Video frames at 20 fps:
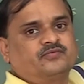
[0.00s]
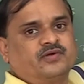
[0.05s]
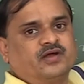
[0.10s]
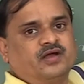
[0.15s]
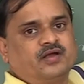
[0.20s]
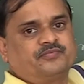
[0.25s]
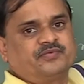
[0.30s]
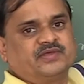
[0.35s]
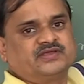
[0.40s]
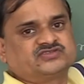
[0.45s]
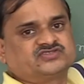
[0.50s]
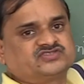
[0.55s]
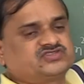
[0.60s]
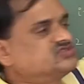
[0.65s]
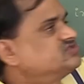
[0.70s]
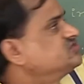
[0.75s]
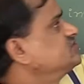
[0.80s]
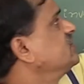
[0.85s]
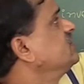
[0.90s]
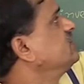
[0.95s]
of x
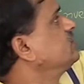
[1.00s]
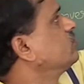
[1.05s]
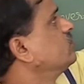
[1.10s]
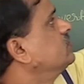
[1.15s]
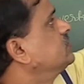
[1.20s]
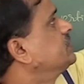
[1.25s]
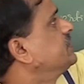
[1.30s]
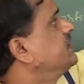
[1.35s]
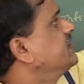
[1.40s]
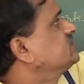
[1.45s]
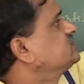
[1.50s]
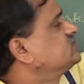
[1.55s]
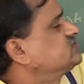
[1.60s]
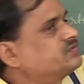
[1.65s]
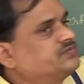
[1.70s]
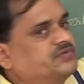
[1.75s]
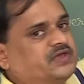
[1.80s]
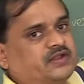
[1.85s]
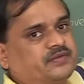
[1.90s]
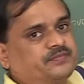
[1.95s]
is equal to x
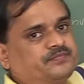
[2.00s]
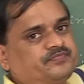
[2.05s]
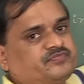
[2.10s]
square,